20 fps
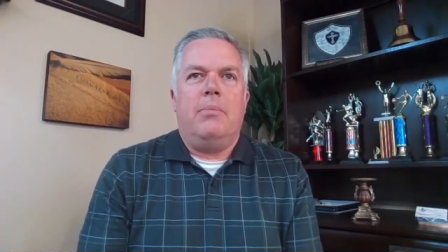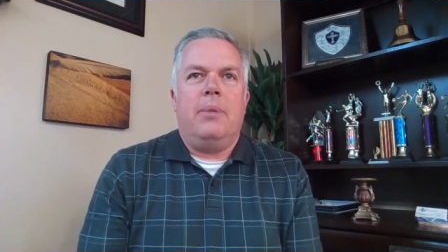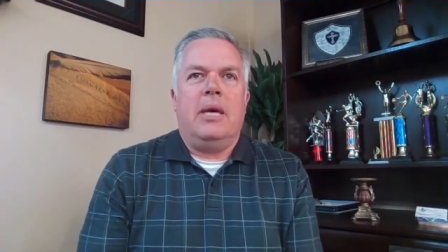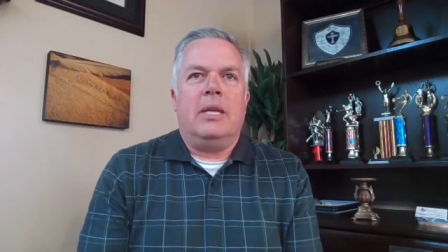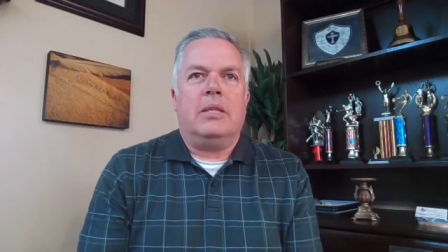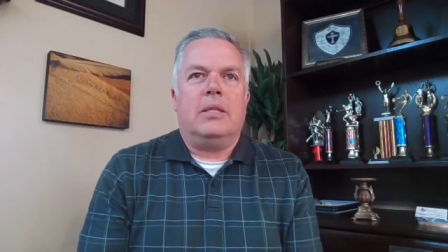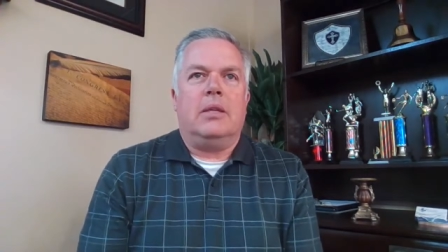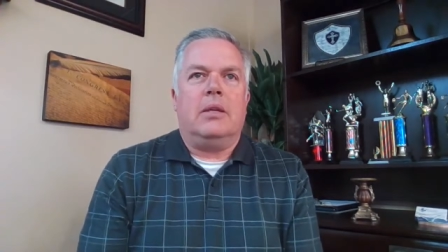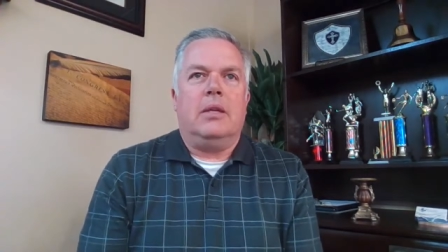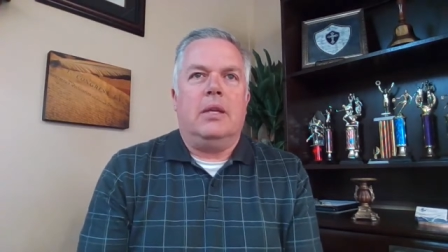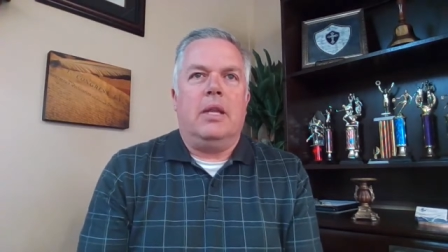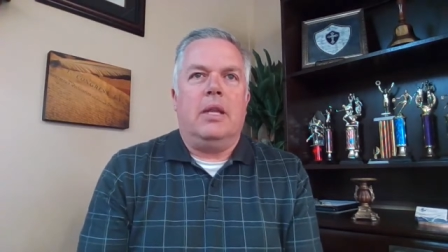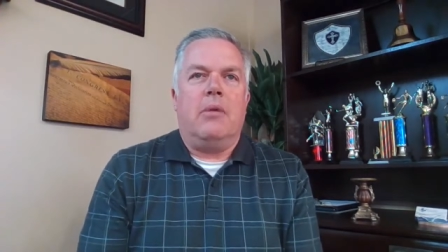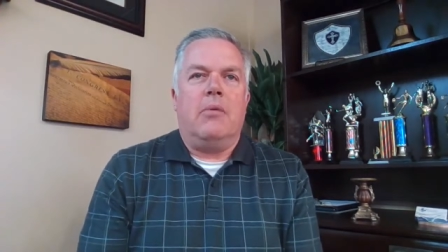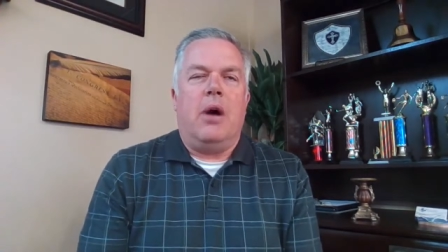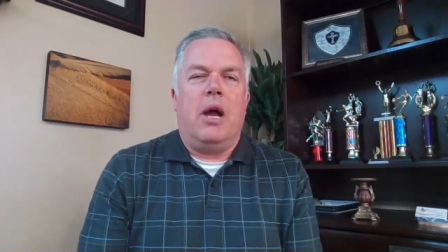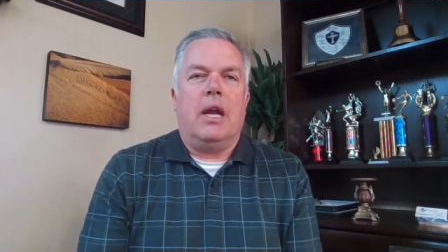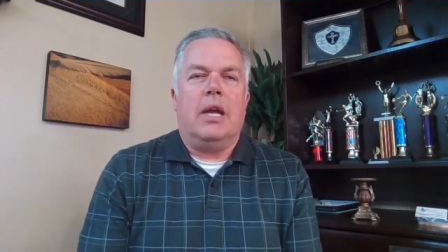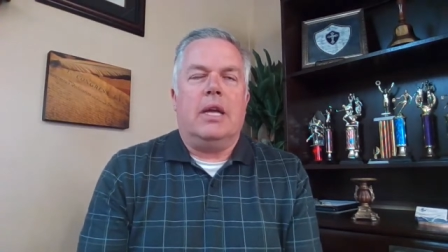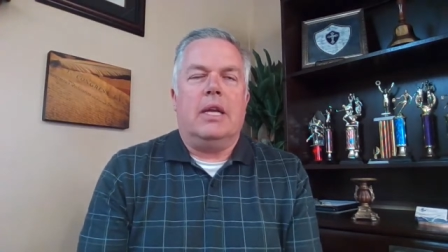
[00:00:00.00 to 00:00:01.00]
Basically,
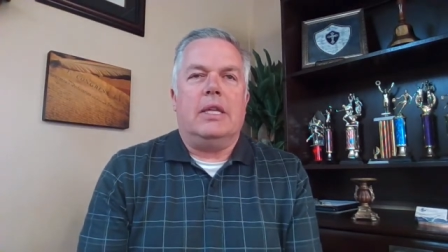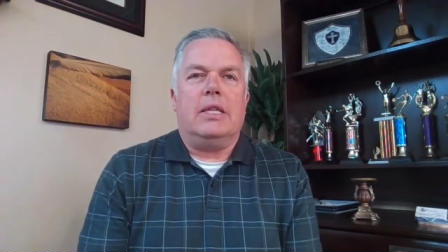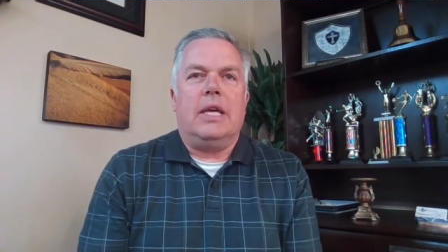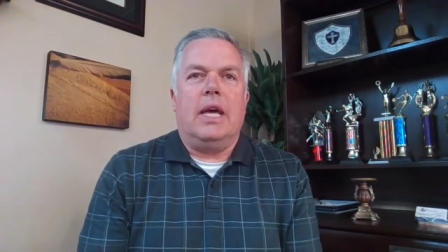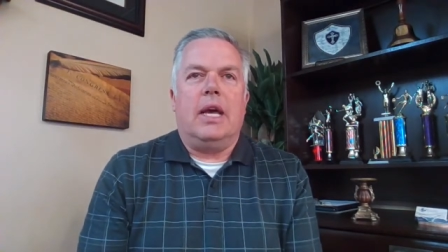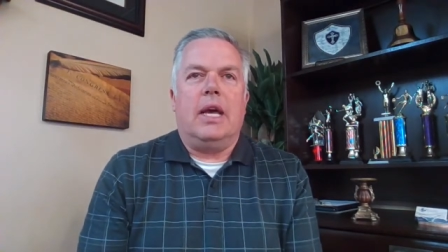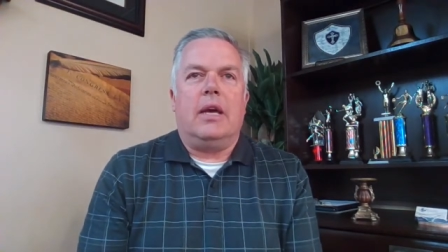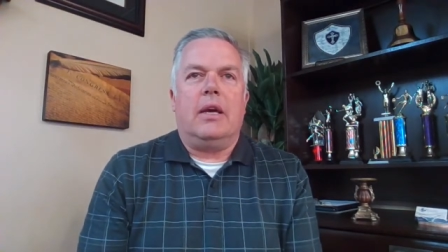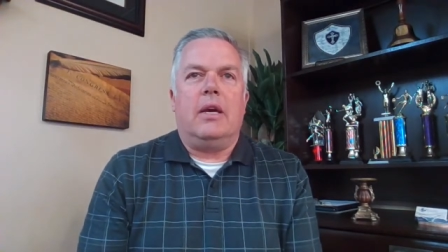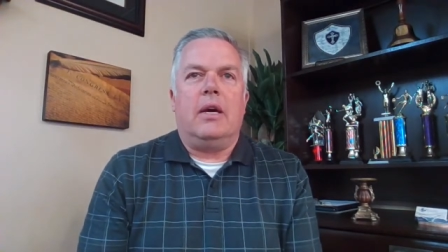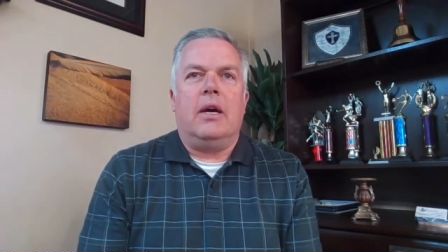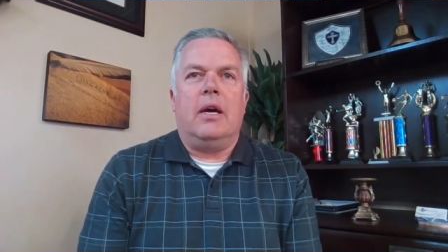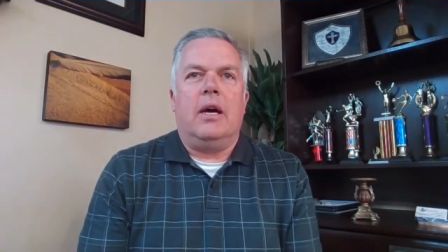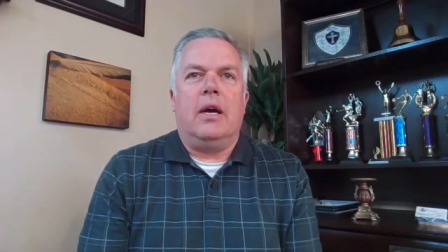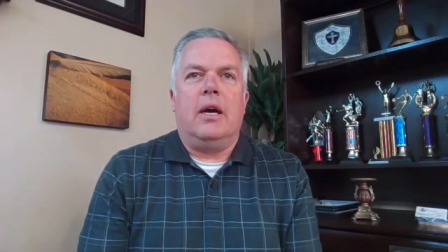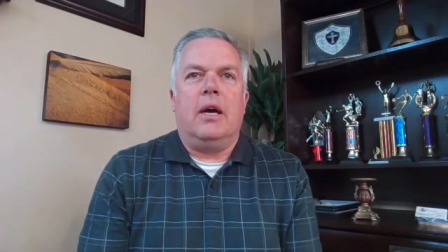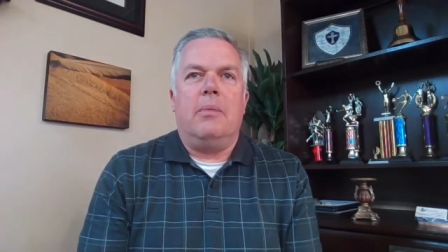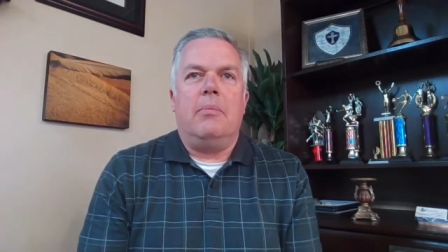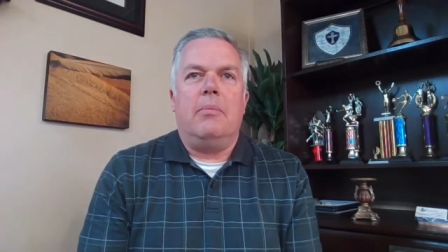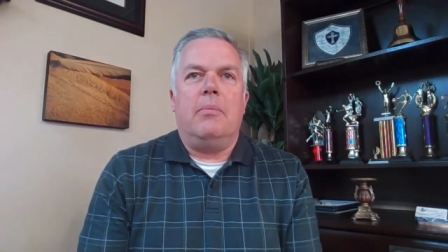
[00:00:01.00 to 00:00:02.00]
they wanted to take
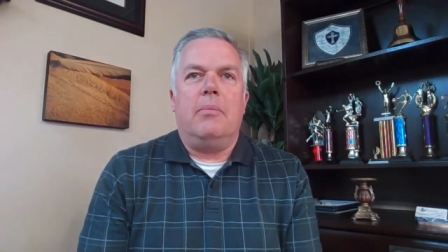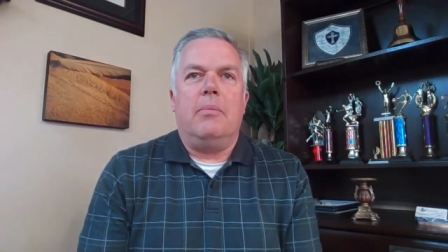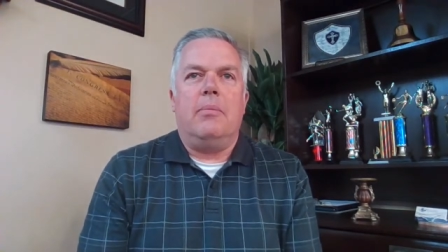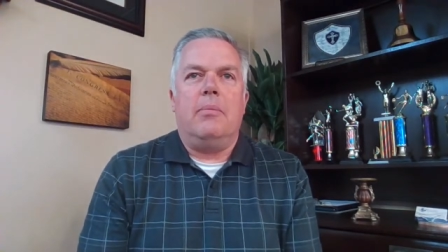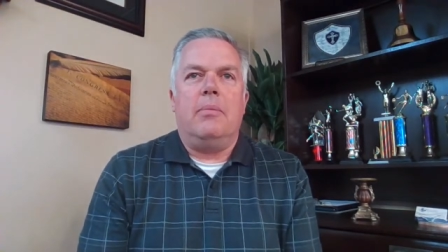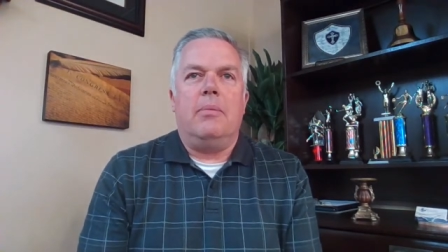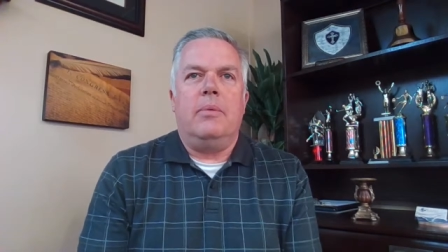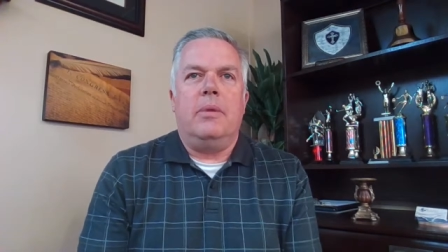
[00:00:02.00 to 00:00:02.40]
um,